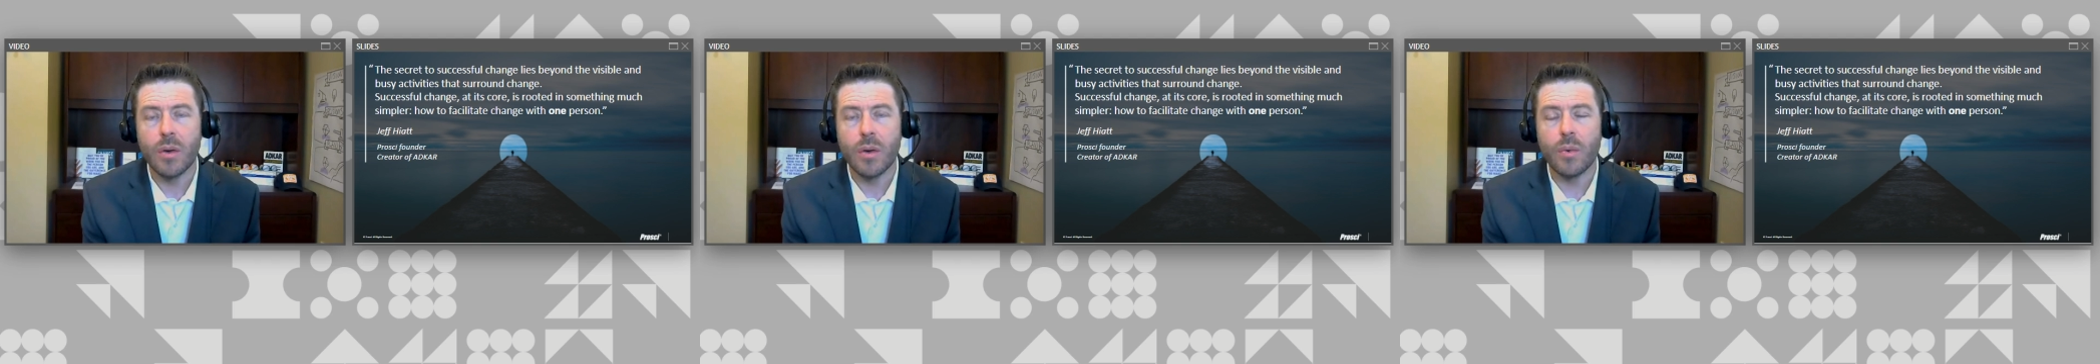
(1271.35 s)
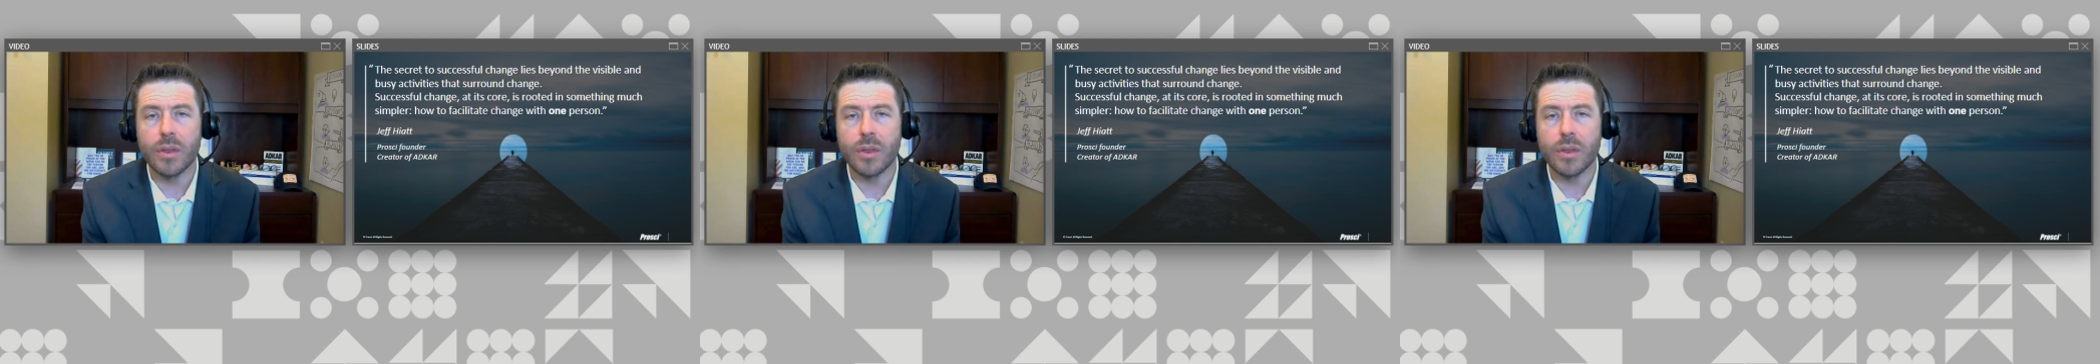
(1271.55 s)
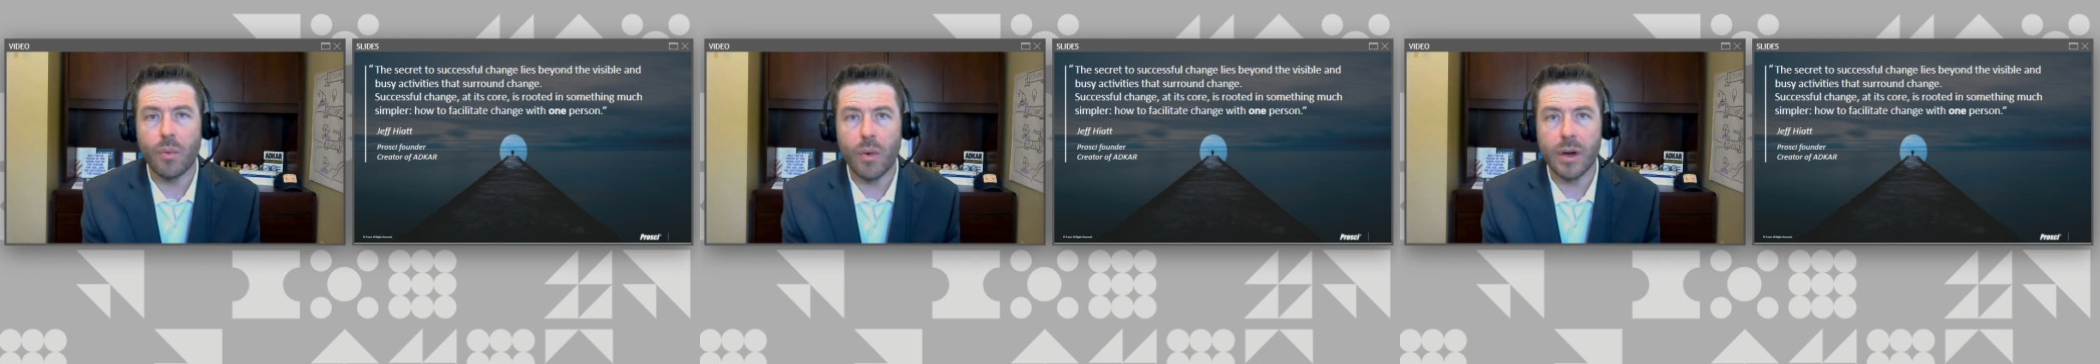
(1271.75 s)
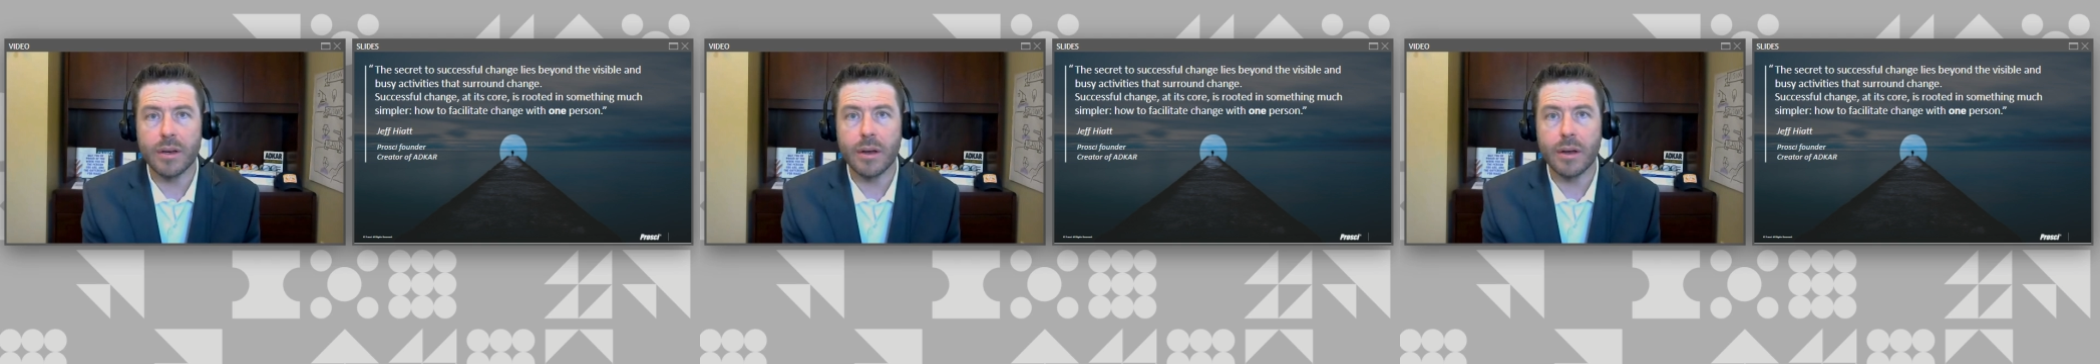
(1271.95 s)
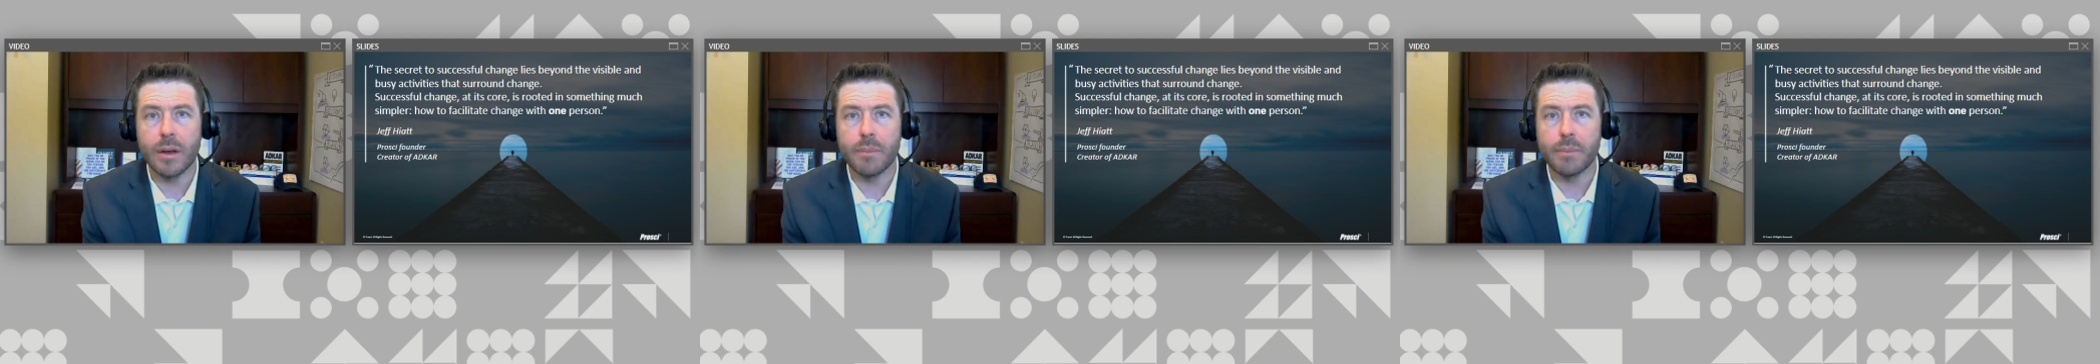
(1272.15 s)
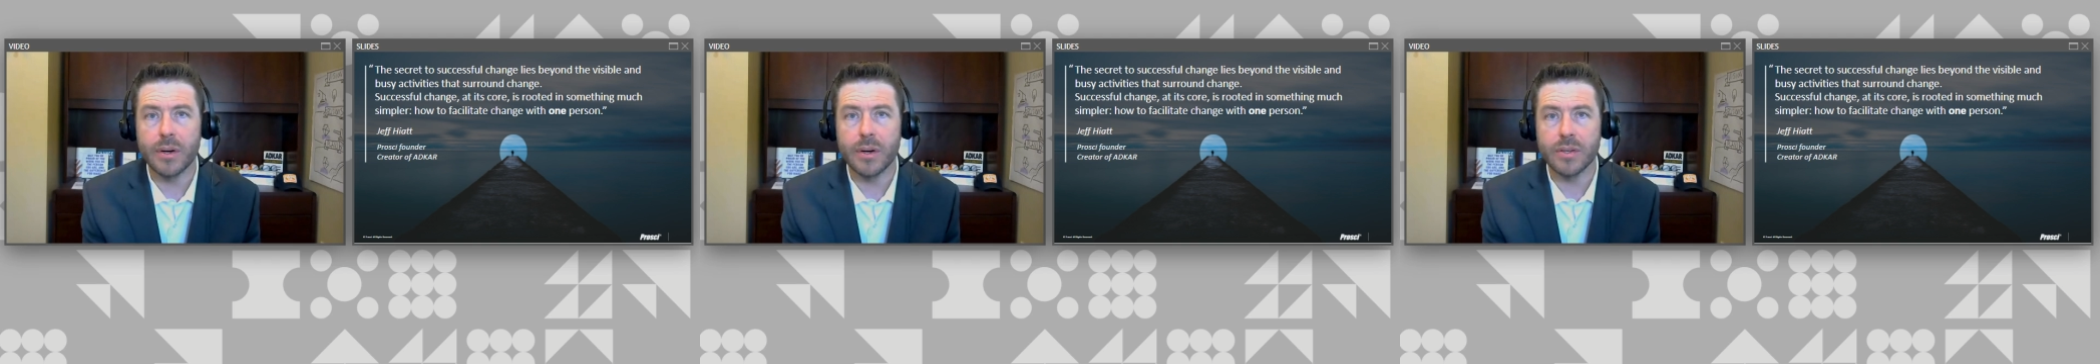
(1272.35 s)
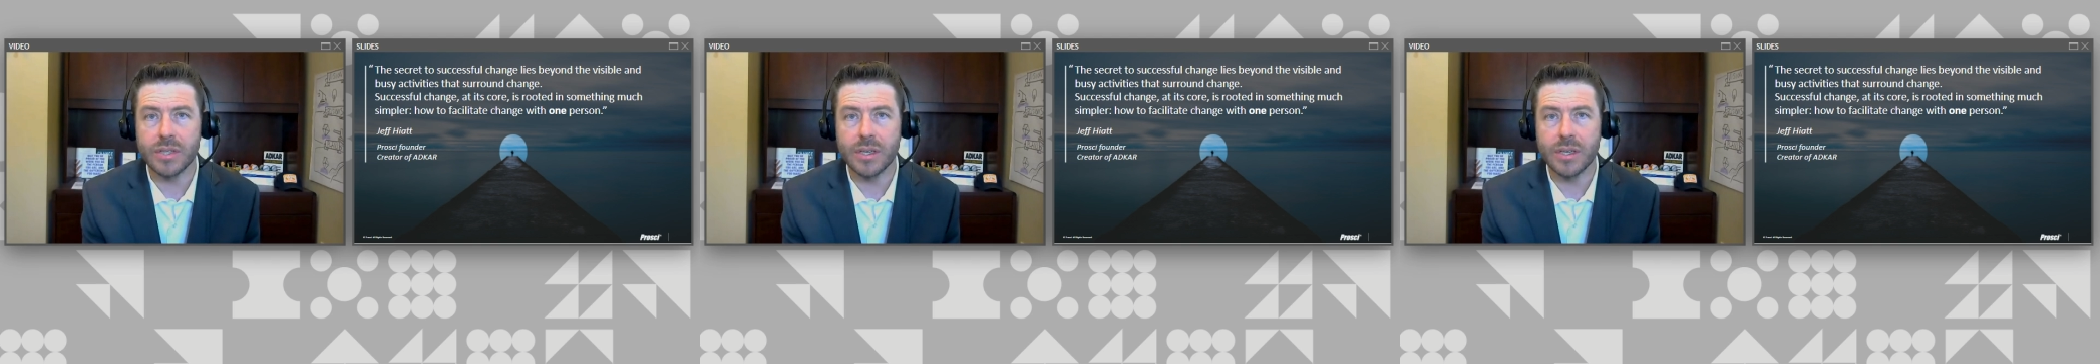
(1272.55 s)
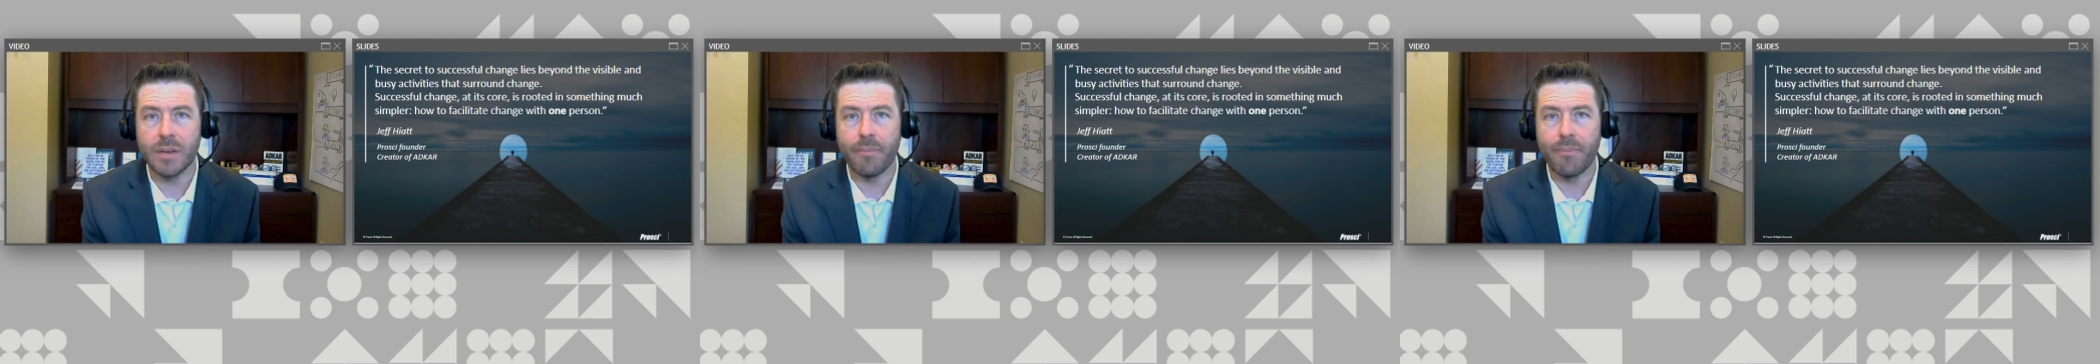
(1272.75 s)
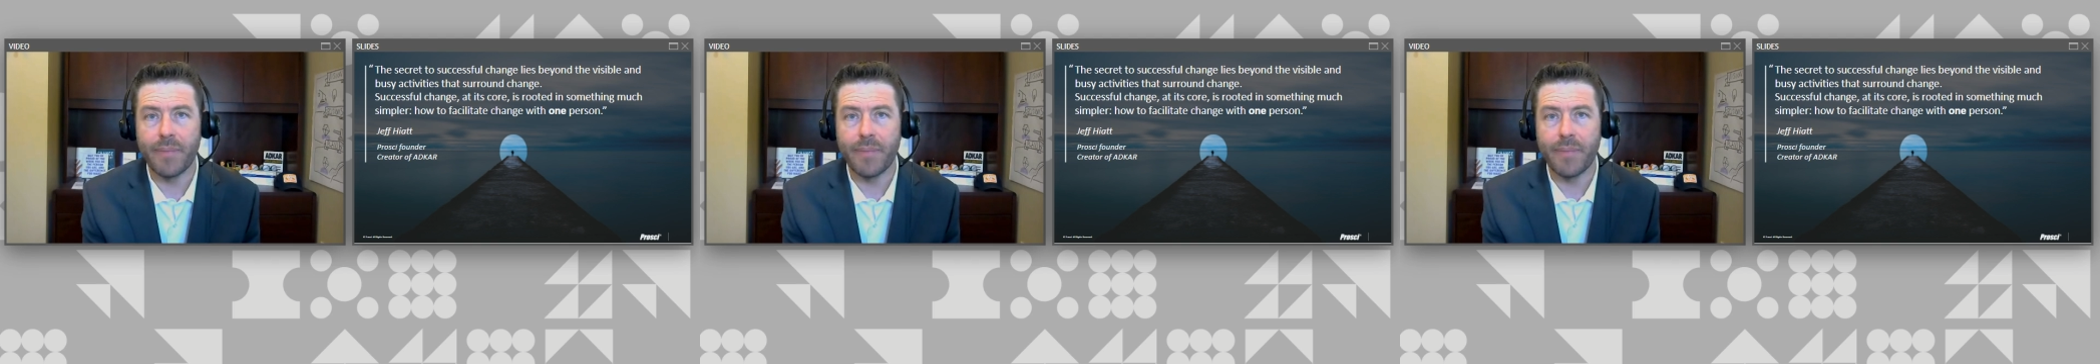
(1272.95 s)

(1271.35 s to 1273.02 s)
with one person."